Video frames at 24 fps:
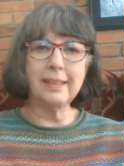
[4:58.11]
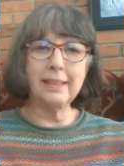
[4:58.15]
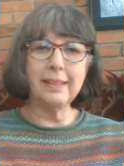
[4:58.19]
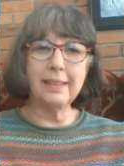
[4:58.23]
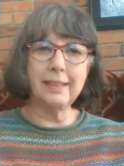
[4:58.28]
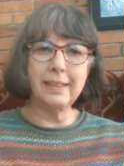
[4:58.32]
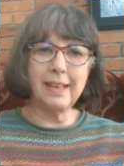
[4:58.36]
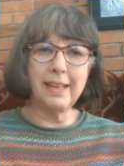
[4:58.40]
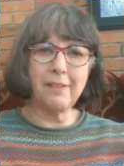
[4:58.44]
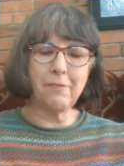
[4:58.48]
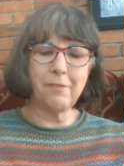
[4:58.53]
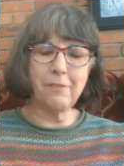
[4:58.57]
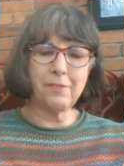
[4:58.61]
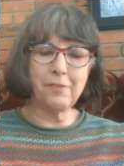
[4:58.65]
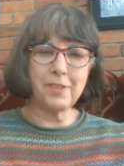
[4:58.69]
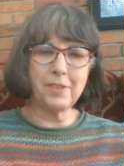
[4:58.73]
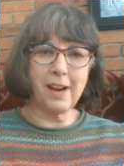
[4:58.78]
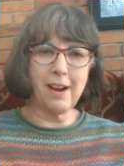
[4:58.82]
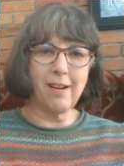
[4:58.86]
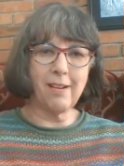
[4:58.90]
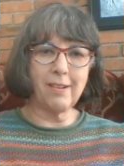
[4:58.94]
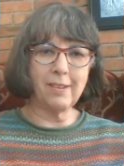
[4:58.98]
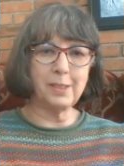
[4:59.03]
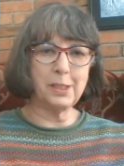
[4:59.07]

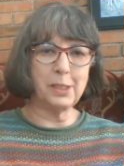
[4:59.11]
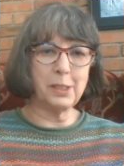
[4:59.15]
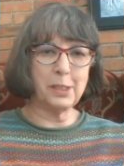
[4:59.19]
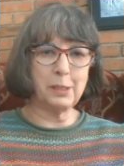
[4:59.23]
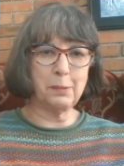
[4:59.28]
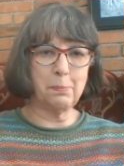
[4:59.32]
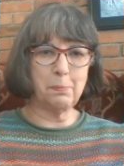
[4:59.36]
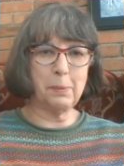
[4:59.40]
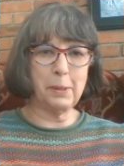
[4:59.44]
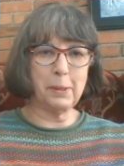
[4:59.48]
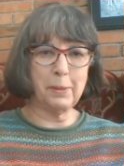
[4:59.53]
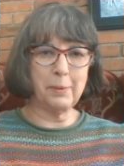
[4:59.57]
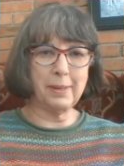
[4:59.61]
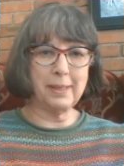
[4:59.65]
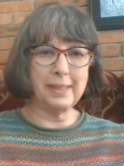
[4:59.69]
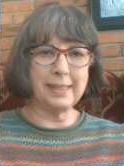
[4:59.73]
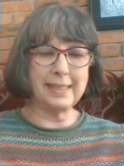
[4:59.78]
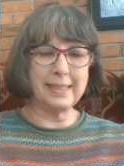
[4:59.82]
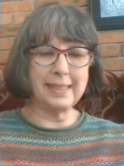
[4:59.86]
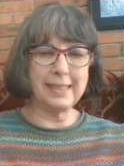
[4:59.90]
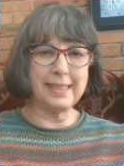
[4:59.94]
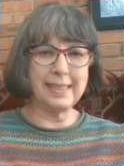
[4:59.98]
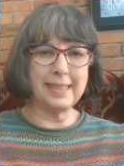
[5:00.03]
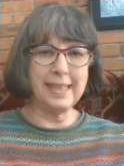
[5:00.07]
lift our
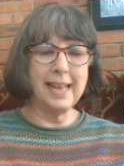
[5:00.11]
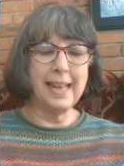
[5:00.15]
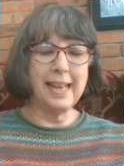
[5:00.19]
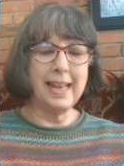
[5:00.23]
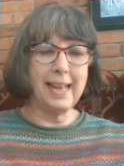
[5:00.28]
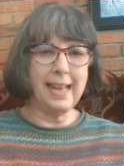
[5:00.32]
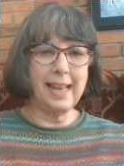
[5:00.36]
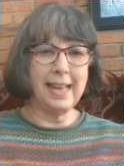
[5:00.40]
spirits